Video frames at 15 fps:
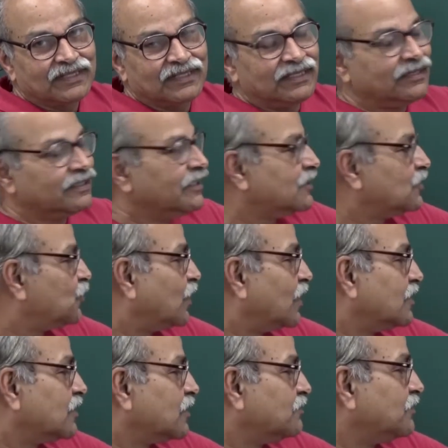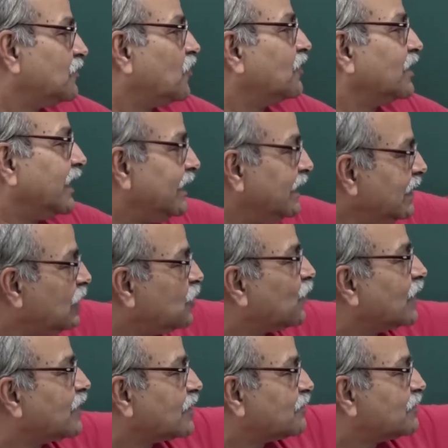In this quantum or any
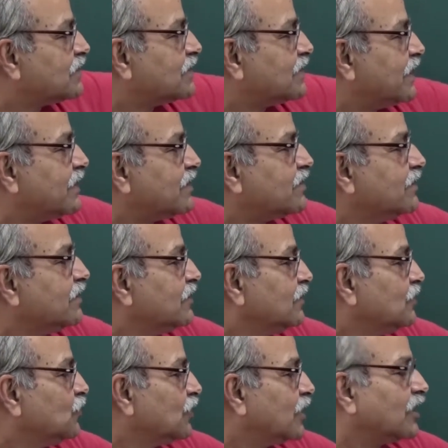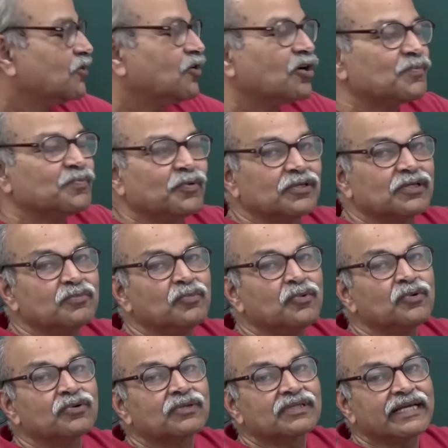quantum state, you cannot put
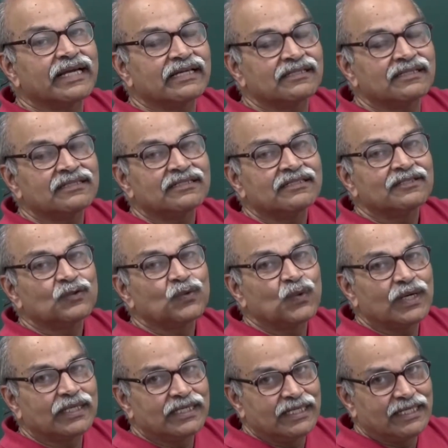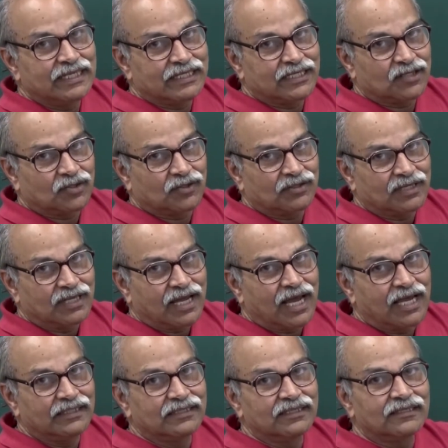more than one electron.
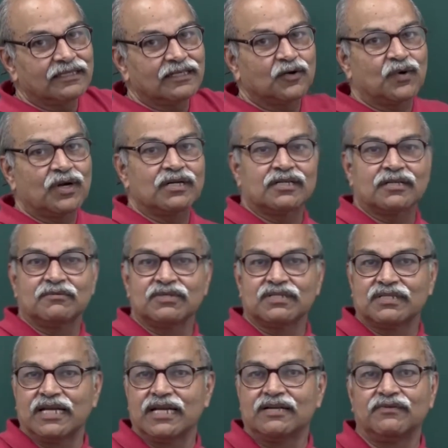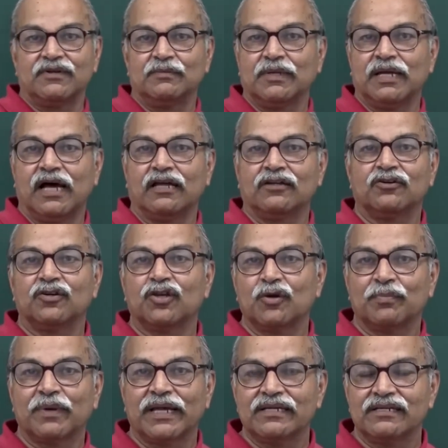Either the quantum state will be
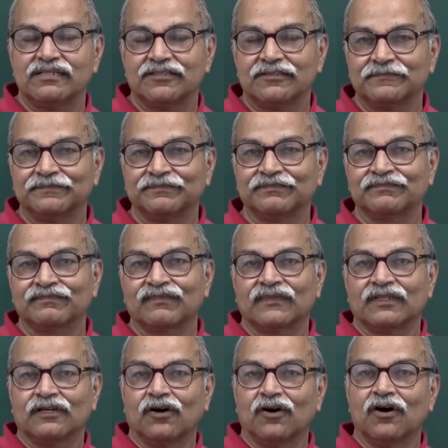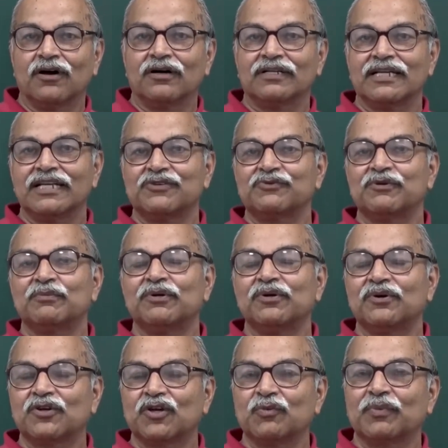unoccupied or it will be
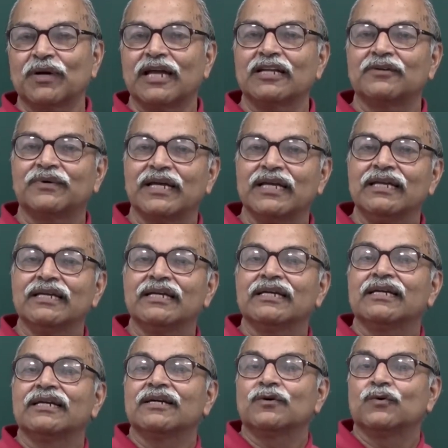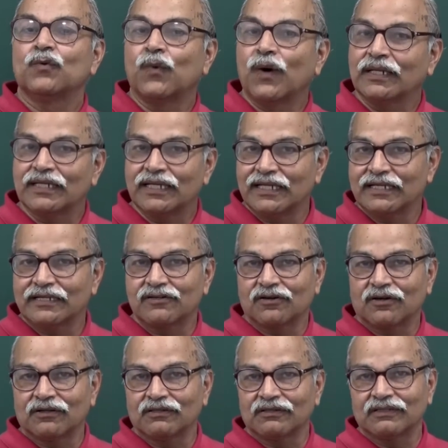occupied by one
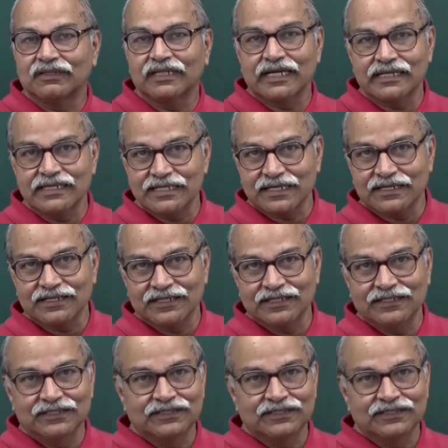electron. That is it.